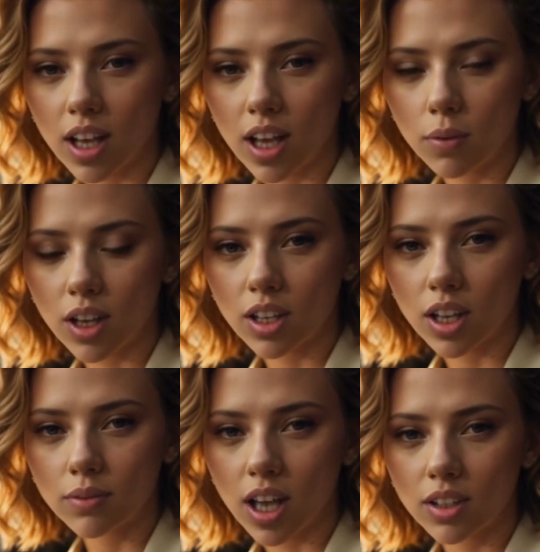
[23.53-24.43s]
and my
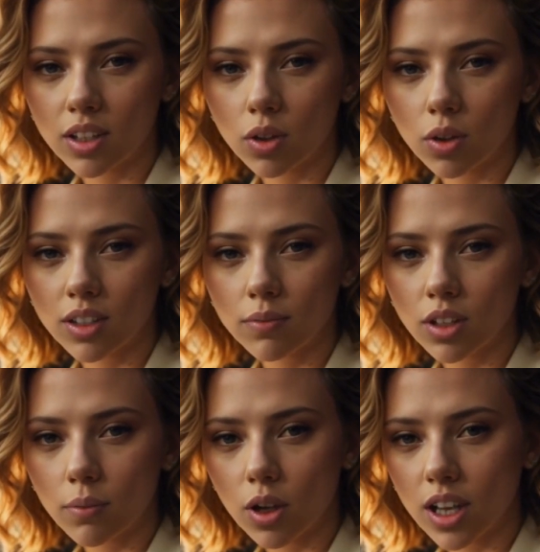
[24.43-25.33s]
grandfather was a
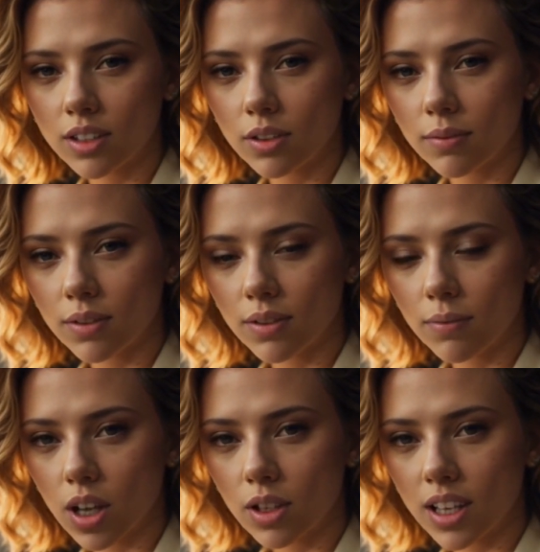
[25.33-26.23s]
film writer.
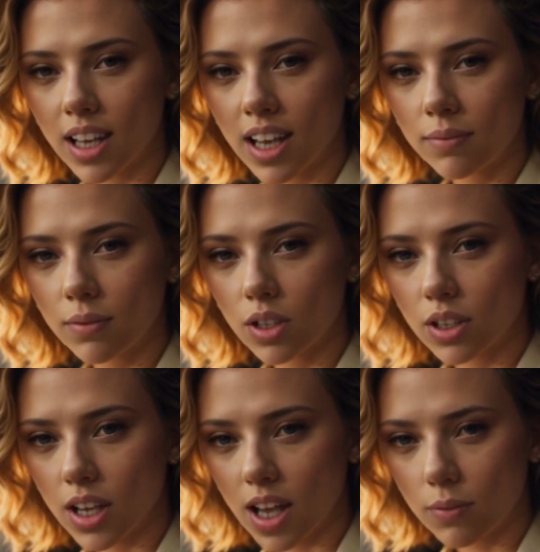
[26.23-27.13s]
My breakout role
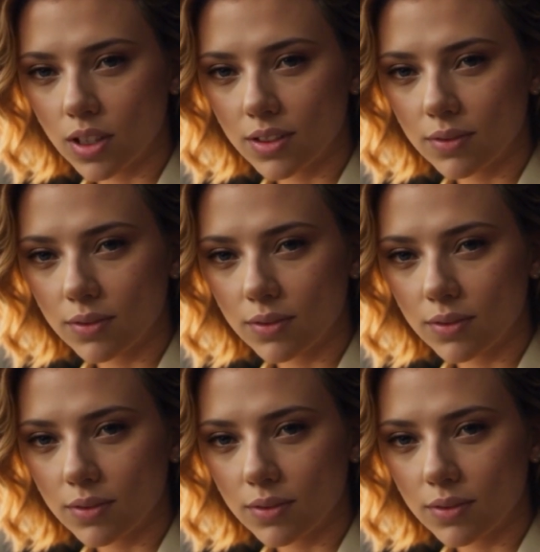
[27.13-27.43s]
came with the